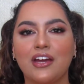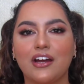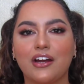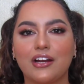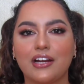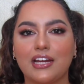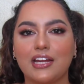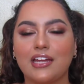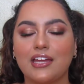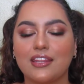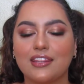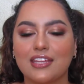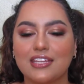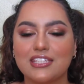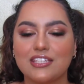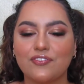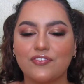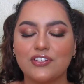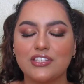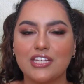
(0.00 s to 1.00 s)
Alright, that's
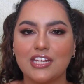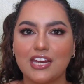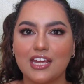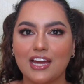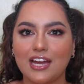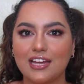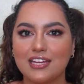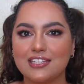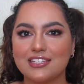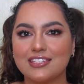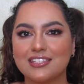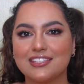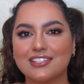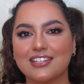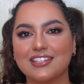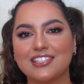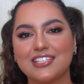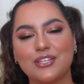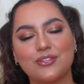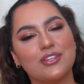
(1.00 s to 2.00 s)
it for today guys.
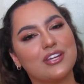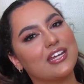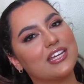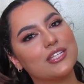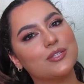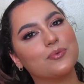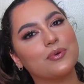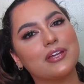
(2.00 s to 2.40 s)
See you in the next